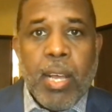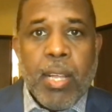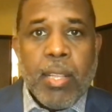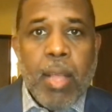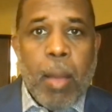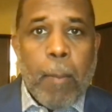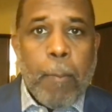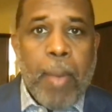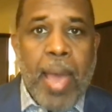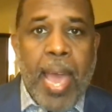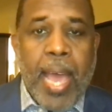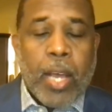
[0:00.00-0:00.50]

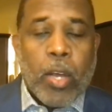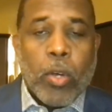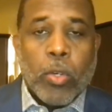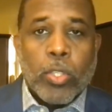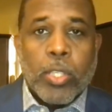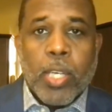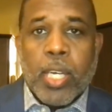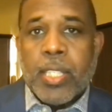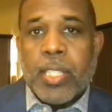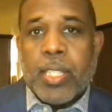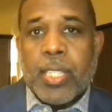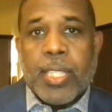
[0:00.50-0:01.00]
that banned ghost
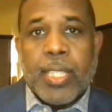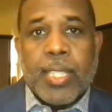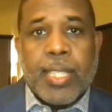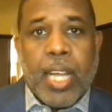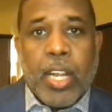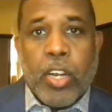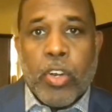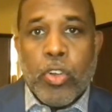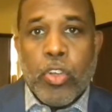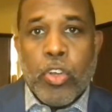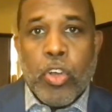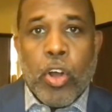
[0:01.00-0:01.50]
guns in the state
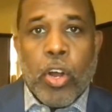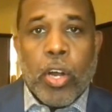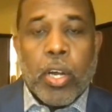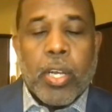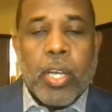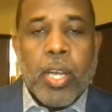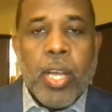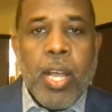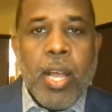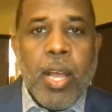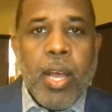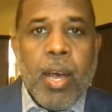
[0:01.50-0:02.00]
of New York
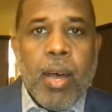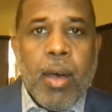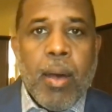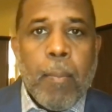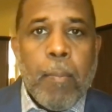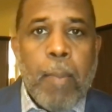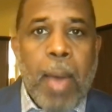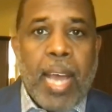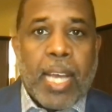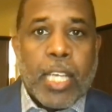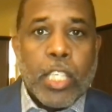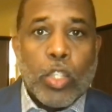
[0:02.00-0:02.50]

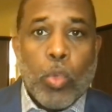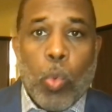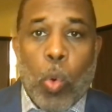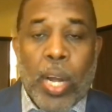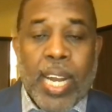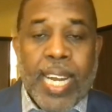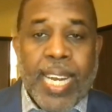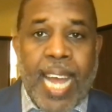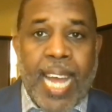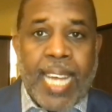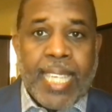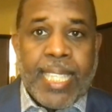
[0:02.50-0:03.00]
back in
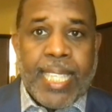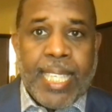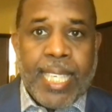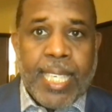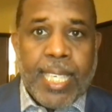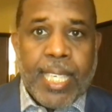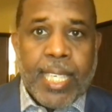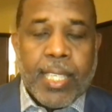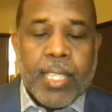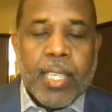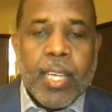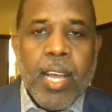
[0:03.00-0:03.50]

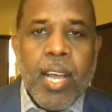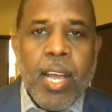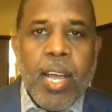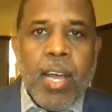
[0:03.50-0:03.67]
2019.